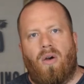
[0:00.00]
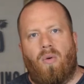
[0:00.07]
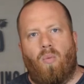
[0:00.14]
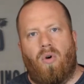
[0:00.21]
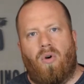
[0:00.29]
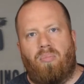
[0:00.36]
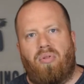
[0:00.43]

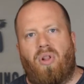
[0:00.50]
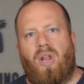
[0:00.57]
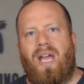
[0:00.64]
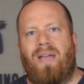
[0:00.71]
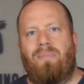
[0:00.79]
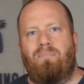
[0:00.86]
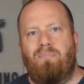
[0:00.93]
will
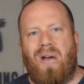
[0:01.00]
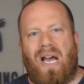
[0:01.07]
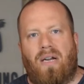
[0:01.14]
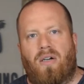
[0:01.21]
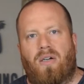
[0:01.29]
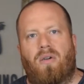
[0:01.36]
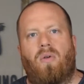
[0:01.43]
play
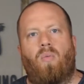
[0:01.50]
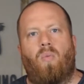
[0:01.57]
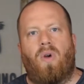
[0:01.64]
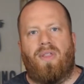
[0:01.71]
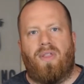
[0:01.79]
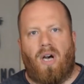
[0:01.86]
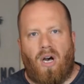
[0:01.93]
better
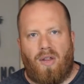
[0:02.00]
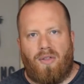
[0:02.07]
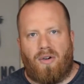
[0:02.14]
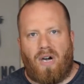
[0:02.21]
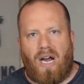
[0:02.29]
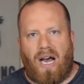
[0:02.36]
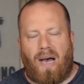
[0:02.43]
with
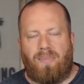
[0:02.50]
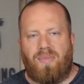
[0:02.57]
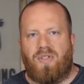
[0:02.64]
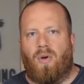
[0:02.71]
other hops,